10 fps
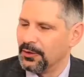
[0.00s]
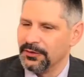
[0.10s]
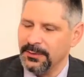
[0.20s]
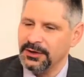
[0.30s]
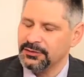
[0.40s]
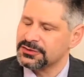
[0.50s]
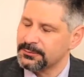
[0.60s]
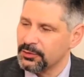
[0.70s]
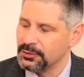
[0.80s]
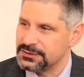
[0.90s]
the main use of
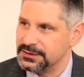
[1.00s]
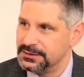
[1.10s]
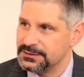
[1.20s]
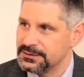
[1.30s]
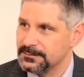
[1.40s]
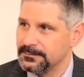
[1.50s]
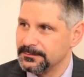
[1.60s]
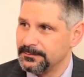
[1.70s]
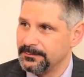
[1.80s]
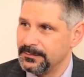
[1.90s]
proceeds
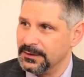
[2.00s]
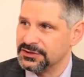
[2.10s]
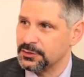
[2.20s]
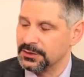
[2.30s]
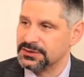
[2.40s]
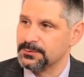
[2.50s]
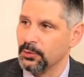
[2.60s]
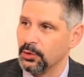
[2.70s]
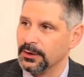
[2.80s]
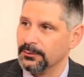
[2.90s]
is to explore.